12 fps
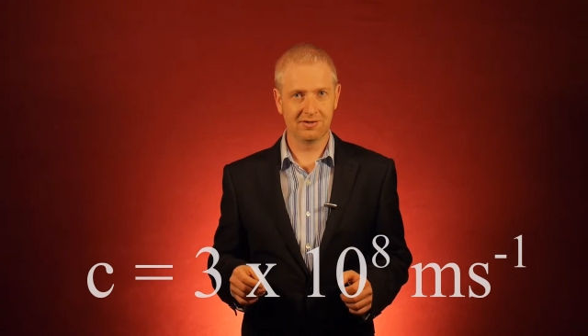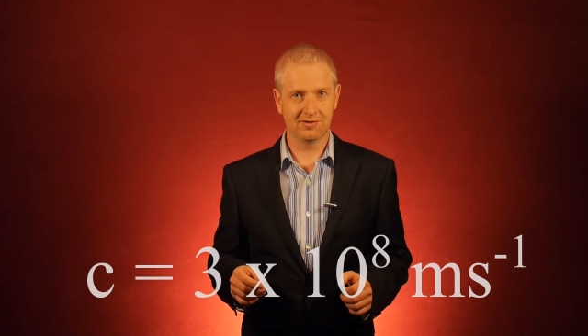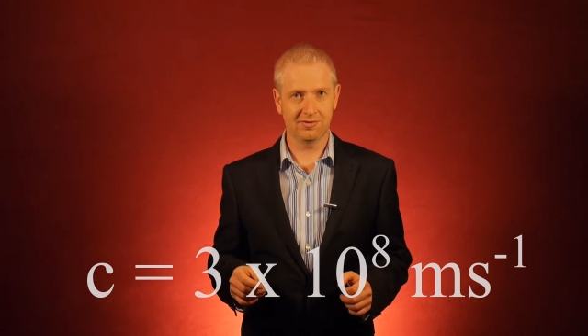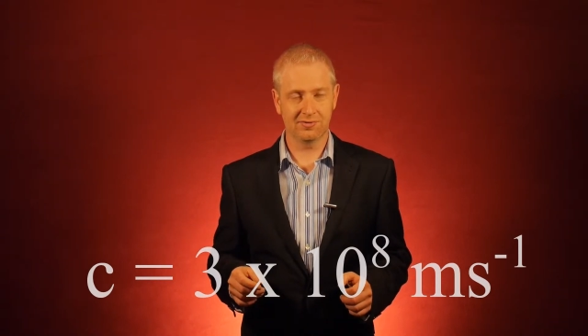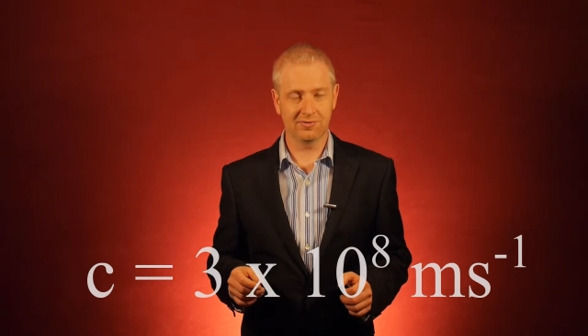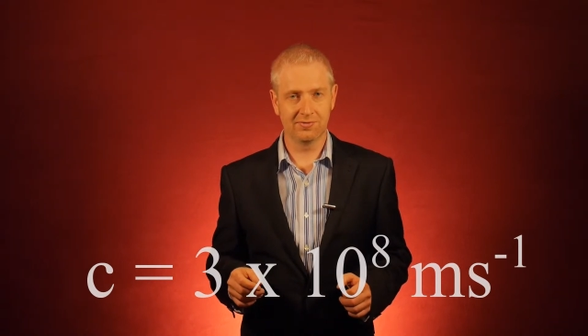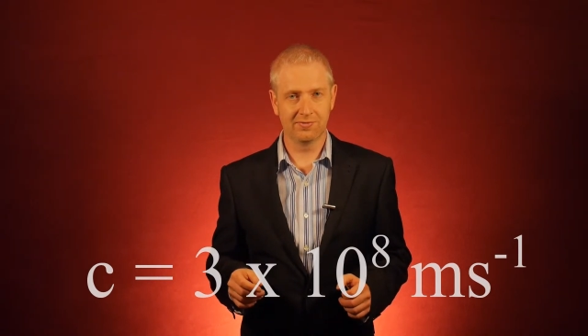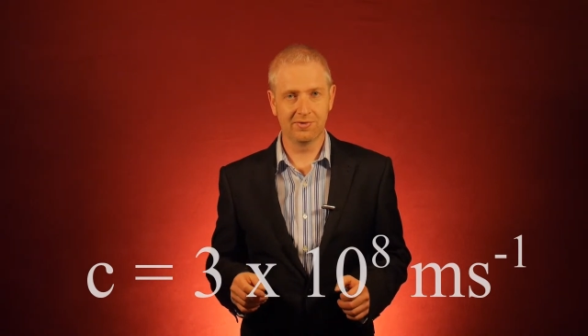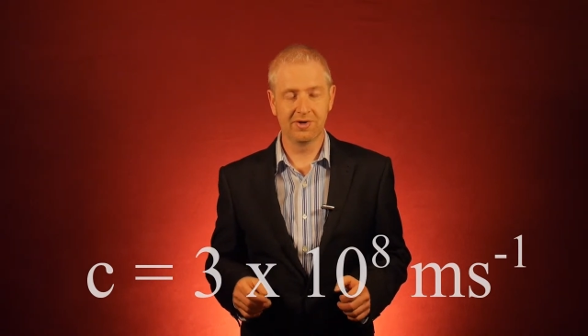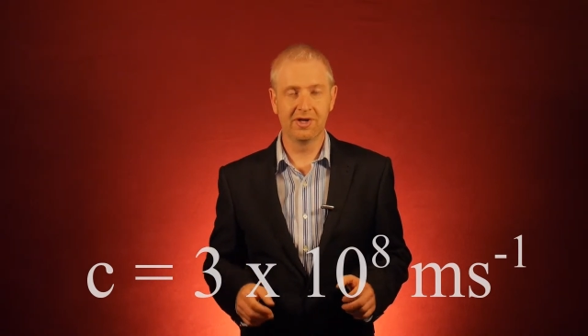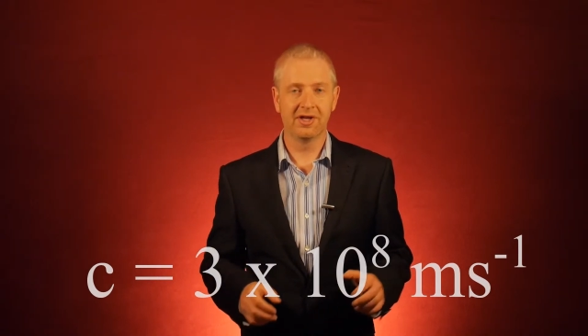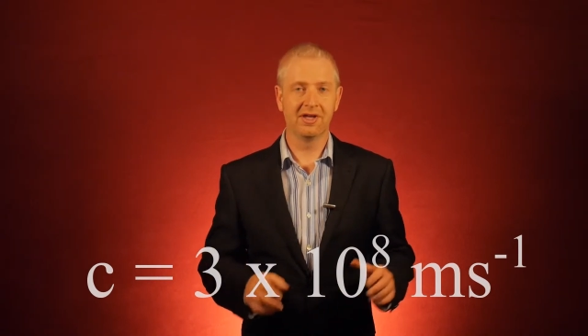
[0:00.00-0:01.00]
So,
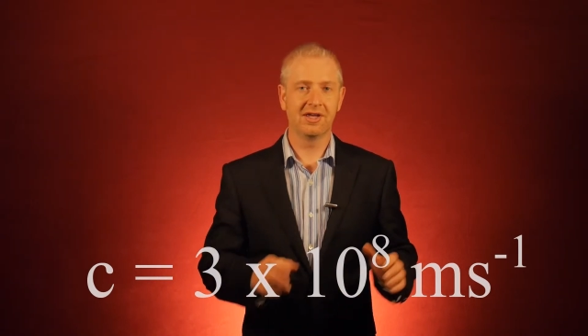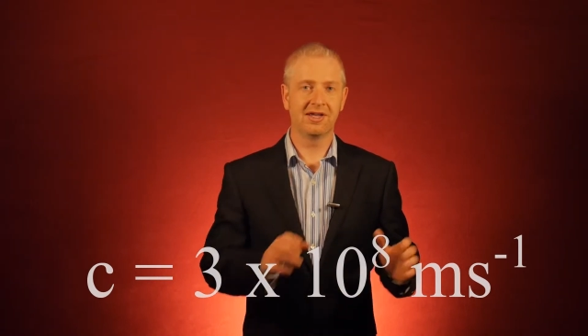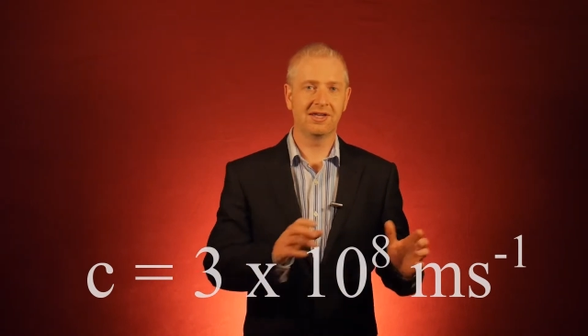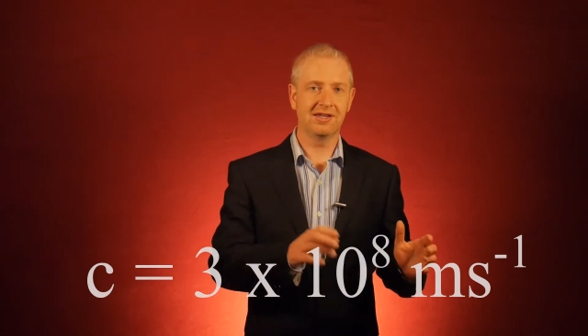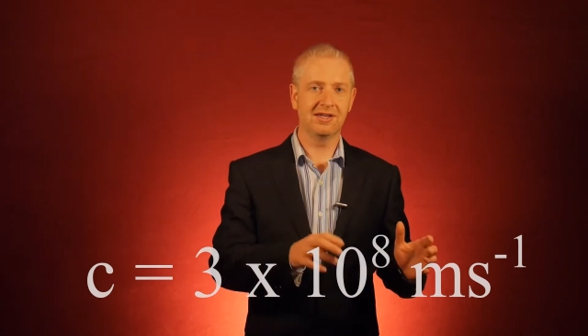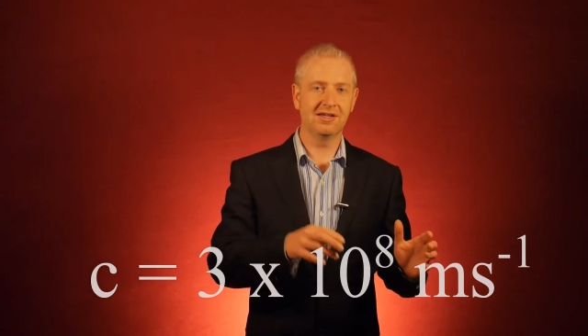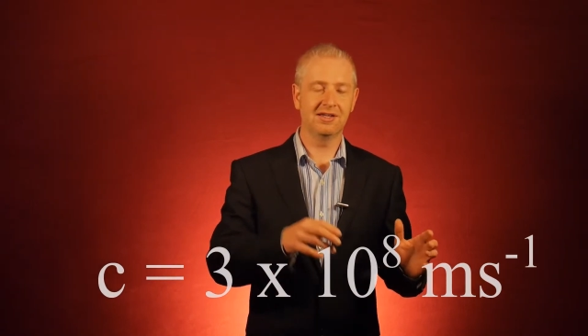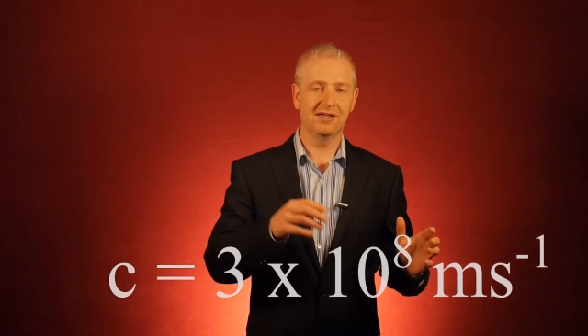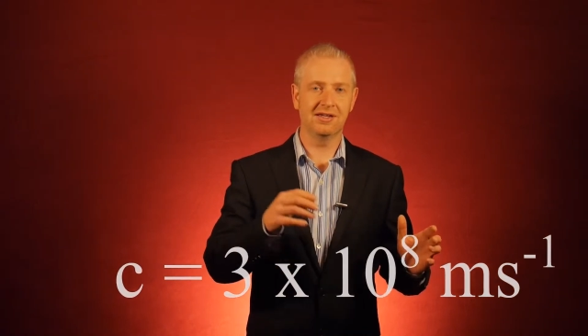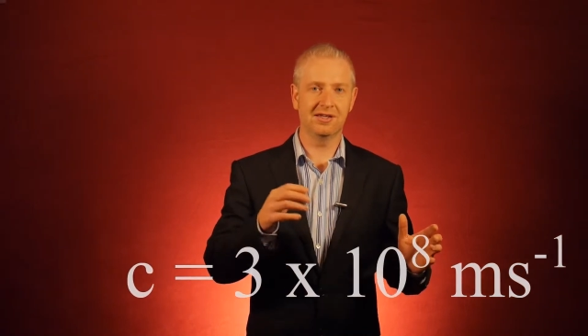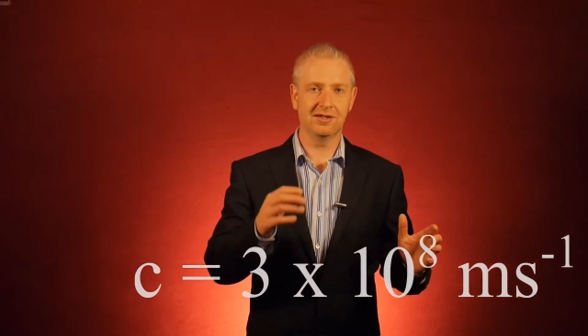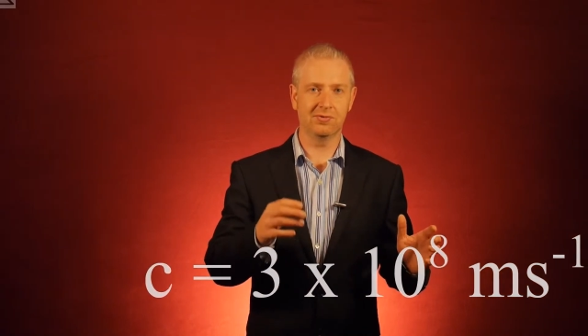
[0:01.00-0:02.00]
E
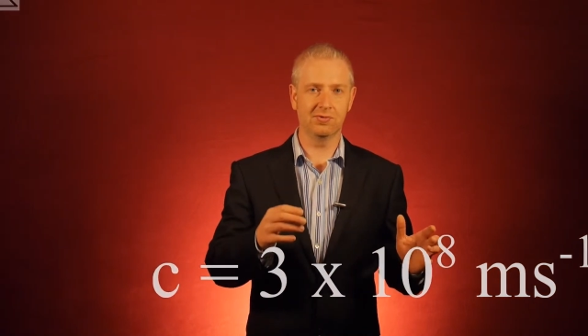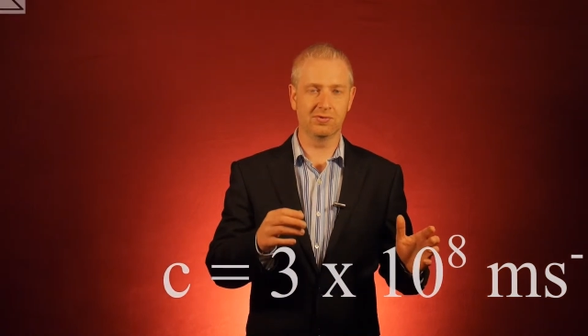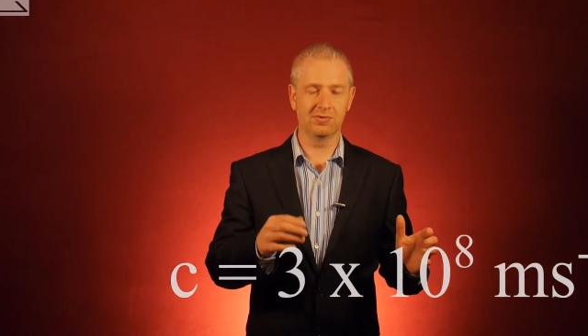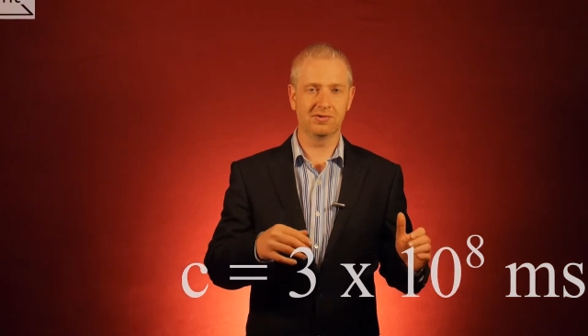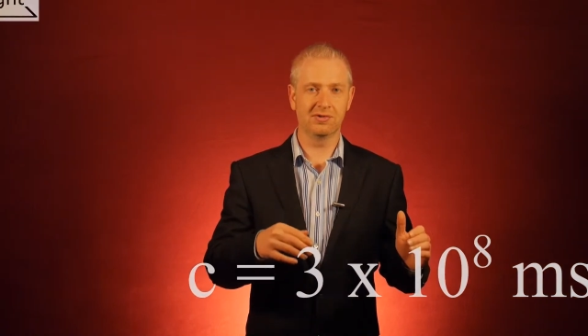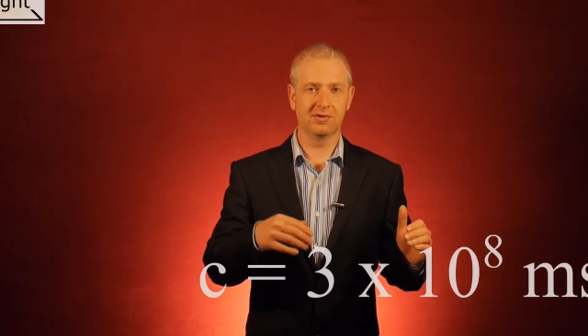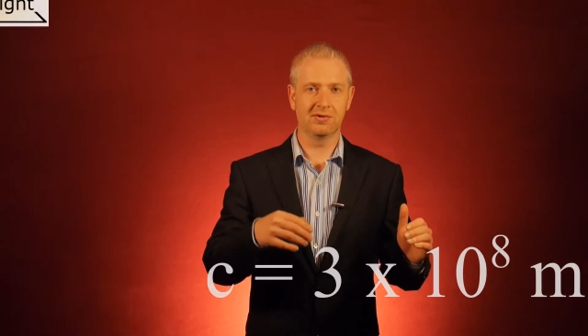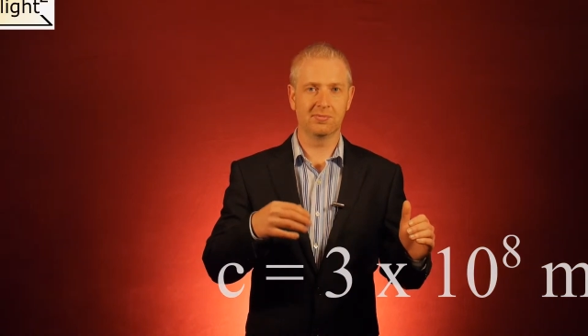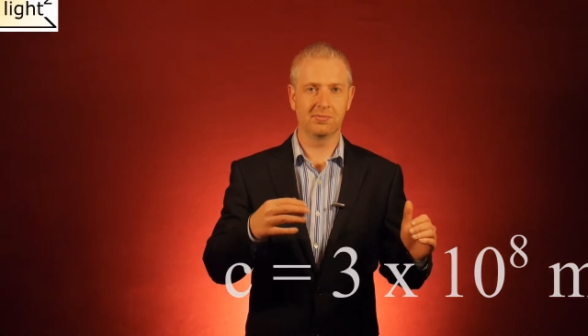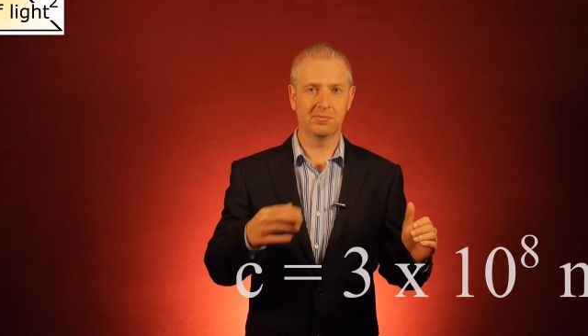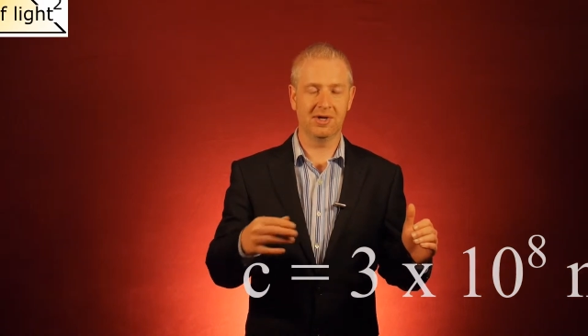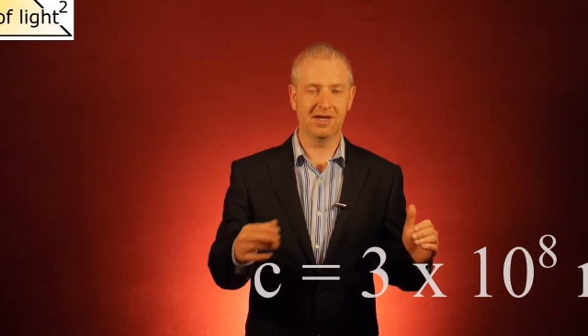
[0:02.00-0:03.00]
equals
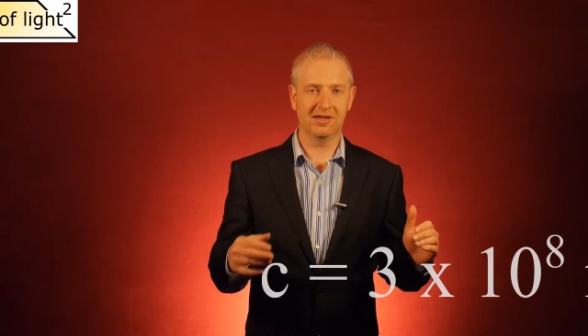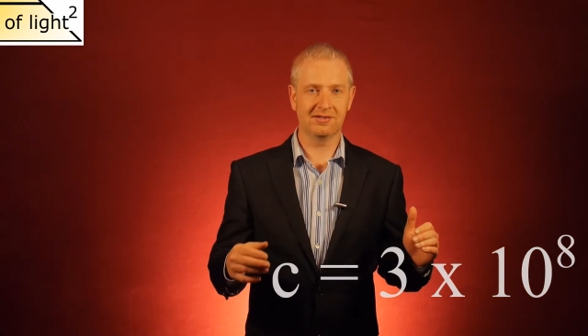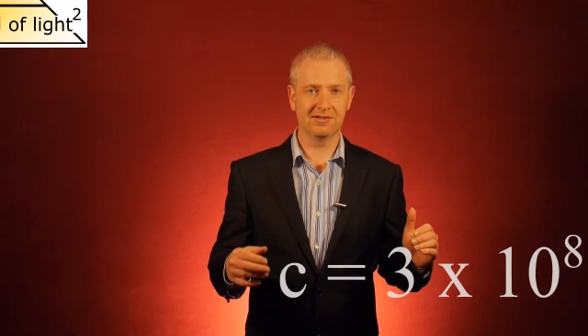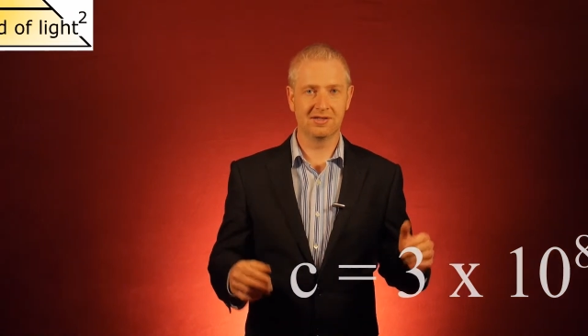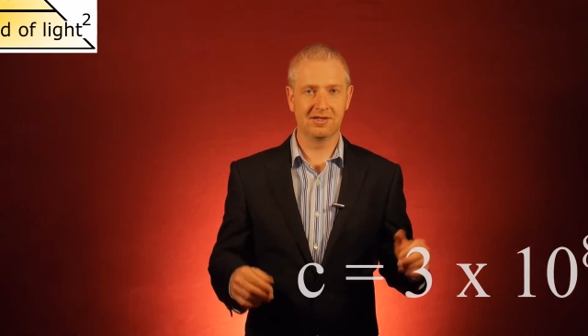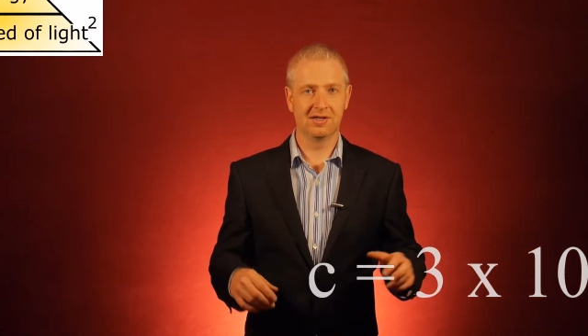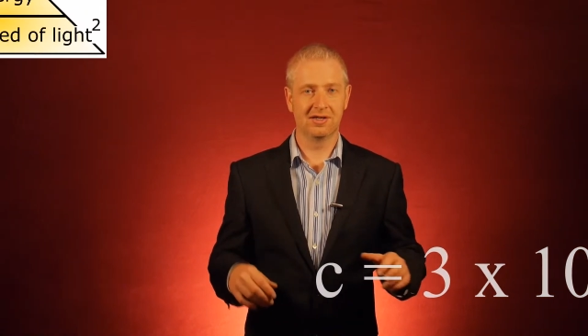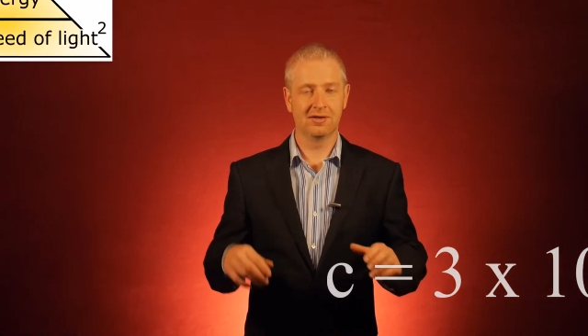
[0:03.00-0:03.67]
mass